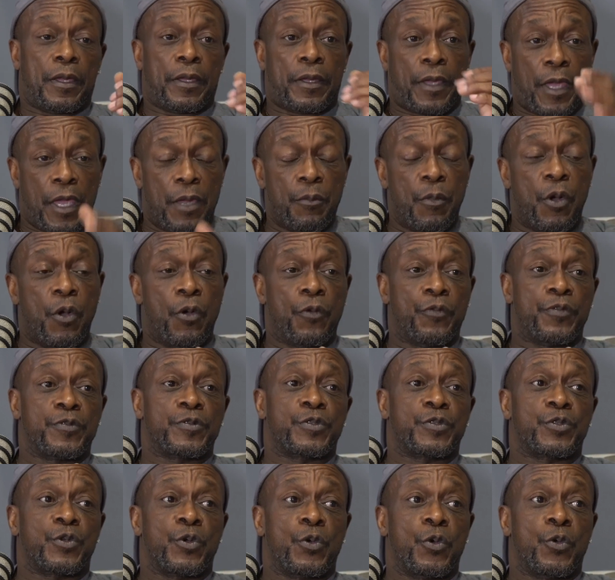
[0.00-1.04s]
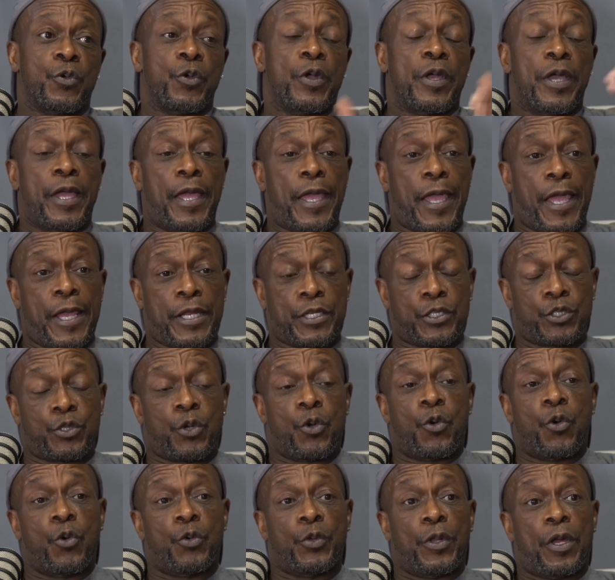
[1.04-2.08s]
came home from school and
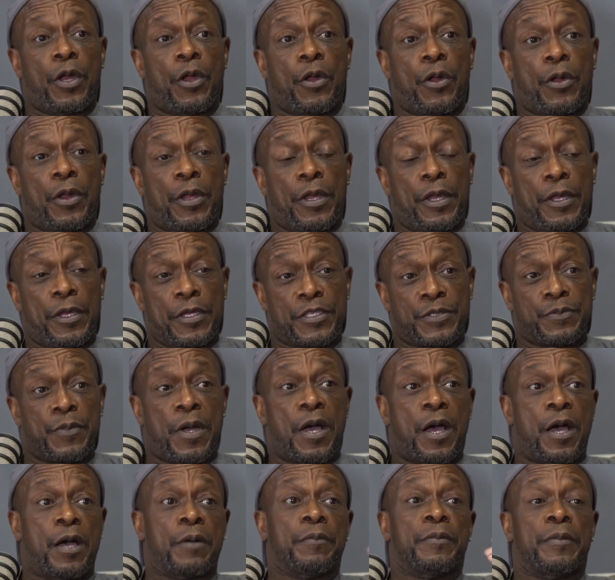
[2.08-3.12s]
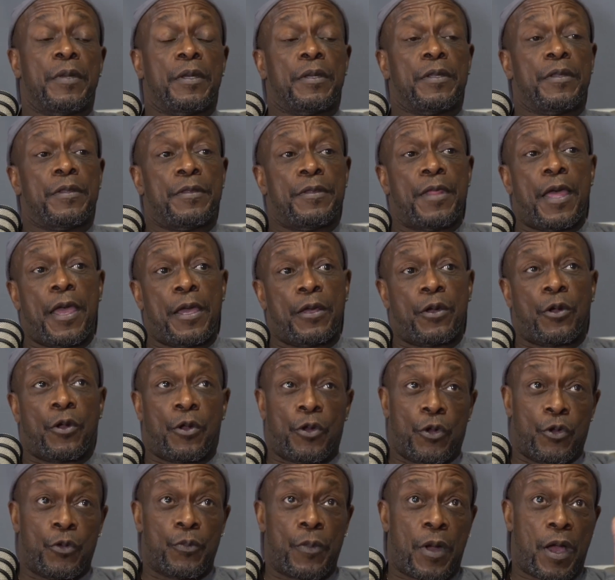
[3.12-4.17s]
told his mom or
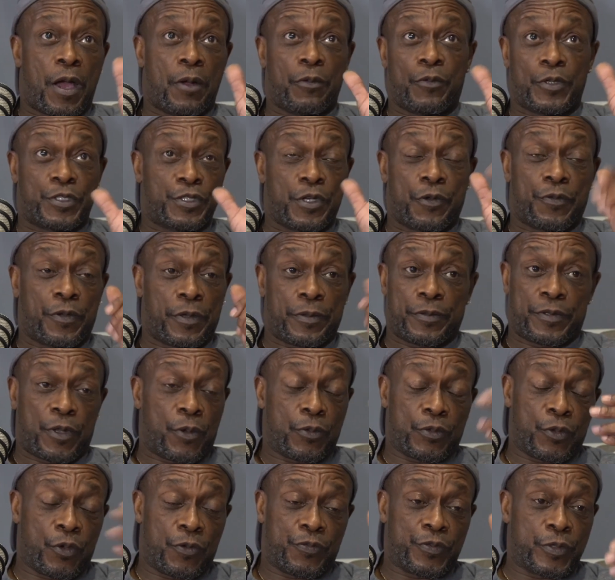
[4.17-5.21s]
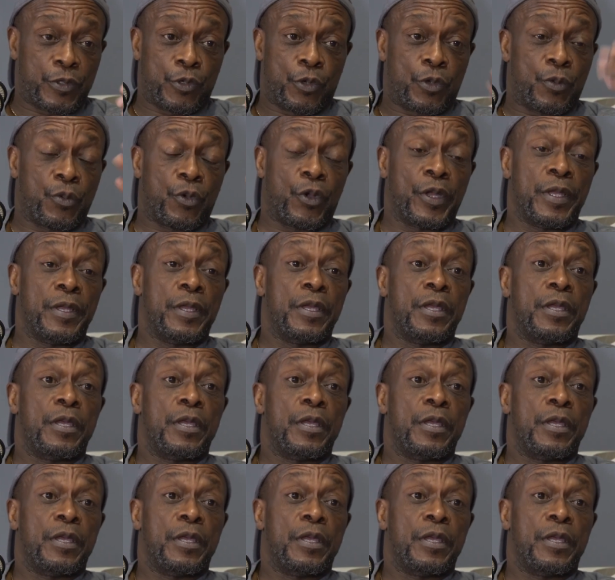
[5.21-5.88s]
her mom, whichever, don't know if it's a girl or boy,